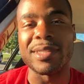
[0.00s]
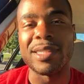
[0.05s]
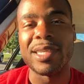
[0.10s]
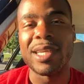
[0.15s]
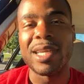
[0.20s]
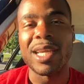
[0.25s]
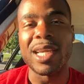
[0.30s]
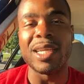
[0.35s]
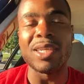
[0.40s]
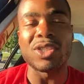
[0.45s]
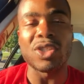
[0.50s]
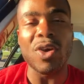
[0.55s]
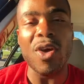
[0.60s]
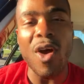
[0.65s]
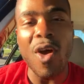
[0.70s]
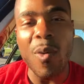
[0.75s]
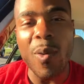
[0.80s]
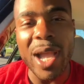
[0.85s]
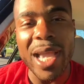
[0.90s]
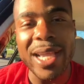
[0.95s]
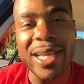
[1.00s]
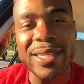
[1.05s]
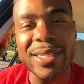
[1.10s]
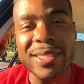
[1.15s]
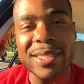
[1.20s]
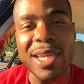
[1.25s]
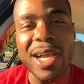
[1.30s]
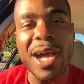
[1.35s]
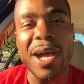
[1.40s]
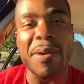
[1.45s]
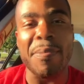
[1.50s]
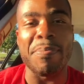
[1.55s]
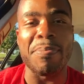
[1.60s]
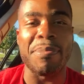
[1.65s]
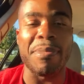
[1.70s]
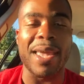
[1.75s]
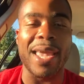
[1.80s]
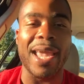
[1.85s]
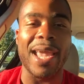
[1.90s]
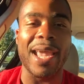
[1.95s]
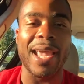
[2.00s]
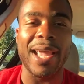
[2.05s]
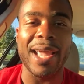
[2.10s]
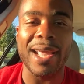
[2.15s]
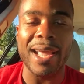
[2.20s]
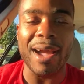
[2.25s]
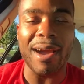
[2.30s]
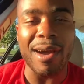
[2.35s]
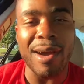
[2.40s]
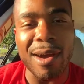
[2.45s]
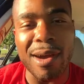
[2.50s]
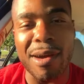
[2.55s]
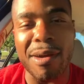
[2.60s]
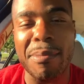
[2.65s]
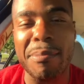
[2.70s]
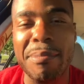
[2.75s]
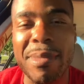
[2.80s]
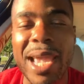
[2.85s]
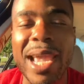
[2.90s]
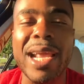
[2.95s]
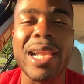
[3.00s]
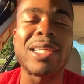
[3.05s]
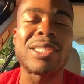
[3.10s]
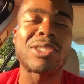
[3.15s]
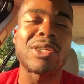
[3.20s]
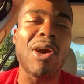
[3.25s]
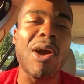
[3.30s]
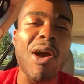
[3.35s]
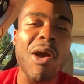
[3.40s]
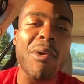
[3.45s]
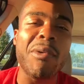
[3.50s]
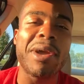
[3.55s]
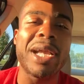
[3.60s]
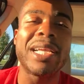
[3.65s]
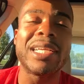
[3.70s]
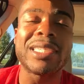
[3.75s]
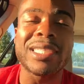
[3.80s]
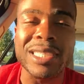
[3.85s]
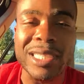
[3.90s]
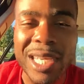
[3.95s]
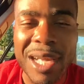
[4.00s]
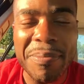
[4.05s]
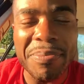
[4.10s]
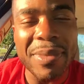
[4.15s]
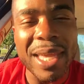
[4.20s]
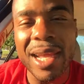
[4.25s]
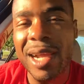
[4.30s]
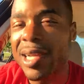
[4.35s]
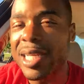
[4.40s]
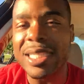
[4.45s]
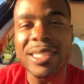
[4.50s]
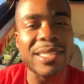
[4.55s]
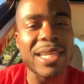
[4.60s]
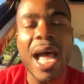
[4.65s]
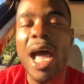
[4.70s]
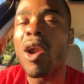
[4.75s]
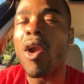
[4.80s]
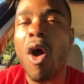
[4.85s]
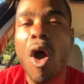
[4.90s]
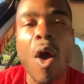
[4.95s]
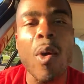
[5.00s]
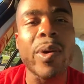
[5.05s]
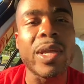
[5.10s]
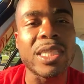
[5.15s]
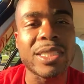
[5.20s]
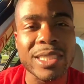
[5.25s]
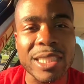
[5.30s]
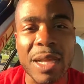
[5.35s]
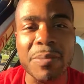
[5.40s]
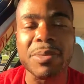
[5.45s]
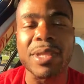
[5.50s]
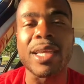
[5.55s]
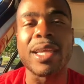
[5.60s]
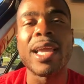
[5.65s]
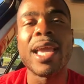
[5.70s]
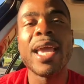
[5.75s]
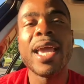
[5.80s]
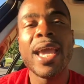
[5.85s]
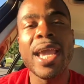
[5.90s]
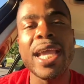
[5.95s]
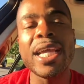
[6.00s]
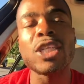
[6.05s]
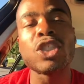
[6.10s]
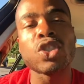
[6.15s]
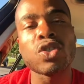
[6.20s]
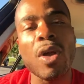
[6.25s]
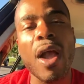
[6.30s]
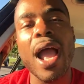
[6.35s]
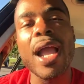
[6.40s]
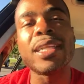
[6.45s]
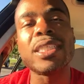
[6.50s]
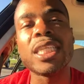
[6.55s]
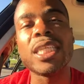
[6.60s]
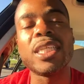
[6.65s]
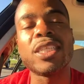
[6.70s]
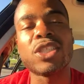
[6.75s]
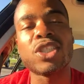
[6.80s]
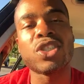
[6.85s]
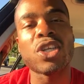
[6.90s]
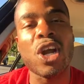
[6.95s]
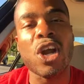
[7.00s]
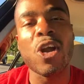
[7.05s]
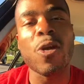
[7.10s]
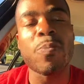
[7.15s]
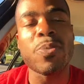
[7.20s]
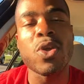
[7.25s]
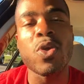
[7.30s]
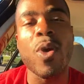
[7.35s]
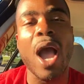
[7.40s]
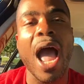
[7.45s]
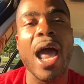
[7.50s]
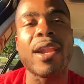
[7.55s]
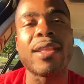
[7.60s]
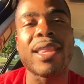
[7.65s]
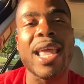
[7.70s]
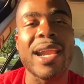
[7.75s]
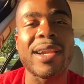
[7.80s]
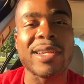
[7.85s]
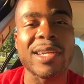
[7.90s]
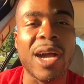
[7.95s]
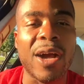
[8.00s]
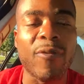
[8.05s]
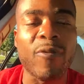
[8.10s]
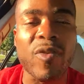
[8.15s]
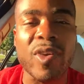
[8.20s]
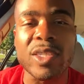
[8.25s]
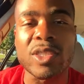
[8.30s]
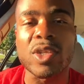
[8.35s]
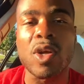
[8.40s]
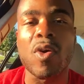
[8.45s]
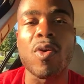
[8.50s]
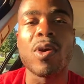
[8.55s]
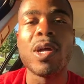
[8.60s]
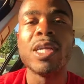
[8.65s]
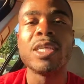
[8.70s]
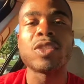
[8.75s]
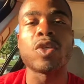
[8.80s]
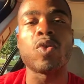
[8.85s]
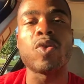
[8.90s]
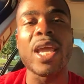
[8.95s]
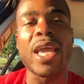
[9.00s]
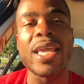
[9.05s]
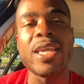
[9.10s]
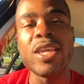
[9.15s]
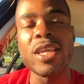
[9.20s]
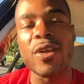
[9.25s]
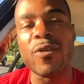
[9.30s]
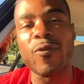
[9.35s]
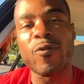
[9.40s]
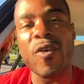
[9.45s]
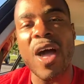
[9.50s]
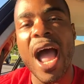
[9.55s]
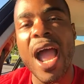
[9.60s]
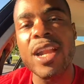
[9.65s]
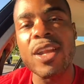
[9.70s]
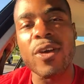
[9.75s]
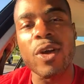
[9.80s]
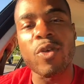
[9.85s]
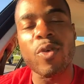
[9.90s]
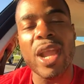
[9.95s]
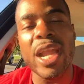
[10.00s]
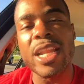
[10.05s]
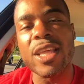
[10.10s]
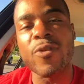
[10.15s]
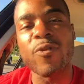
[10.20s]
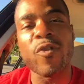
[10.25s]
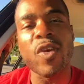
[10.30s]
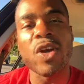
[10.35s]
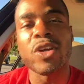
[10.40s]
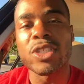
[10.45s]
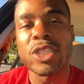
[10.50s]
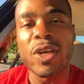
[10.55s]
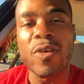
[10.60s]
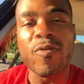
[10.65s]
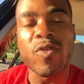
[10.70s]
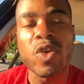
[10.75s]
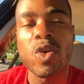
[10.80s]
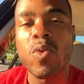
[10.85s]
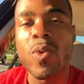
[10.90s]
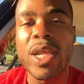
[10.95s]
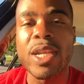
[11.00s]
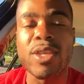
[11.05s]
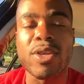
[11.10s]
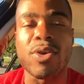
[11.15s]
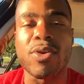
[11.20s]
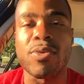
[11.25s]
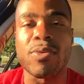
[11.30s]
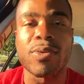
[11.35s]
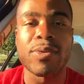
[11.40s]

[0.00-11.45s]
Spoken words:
It's always something, man. Oh, man, it's always something. Now, it's not always something. He is trying to disturb you out of that comfort zone so that he can find the greatest version of you in you.